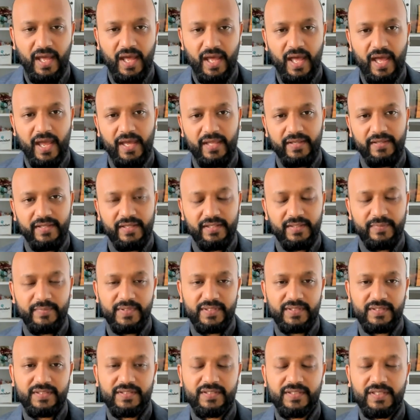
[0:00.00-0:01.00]
And the other
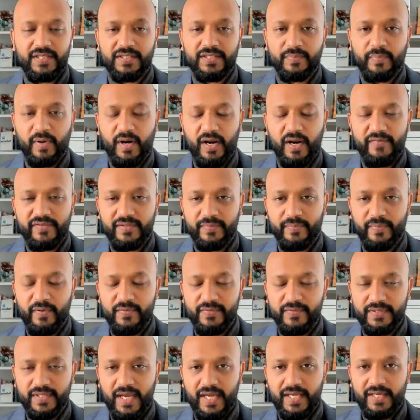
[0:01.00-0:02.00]
business is Privacy
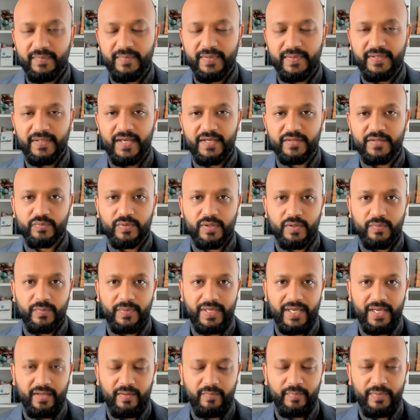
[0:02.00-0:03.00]
Pros Academy. That's where we
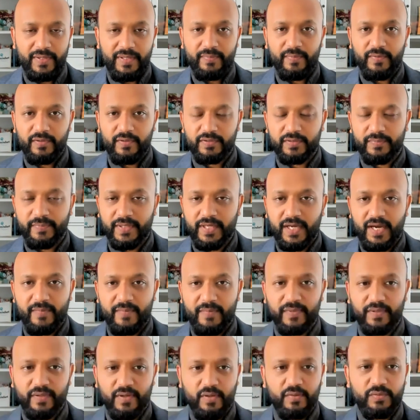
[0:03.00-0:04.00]
help people to become
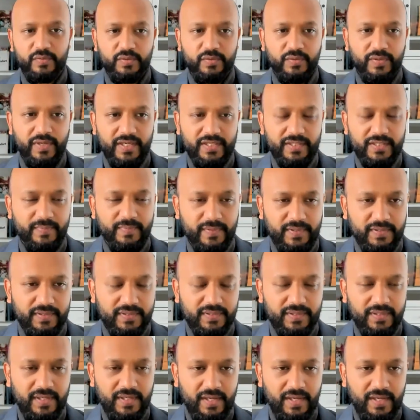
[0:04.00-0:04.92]
the go-to expert.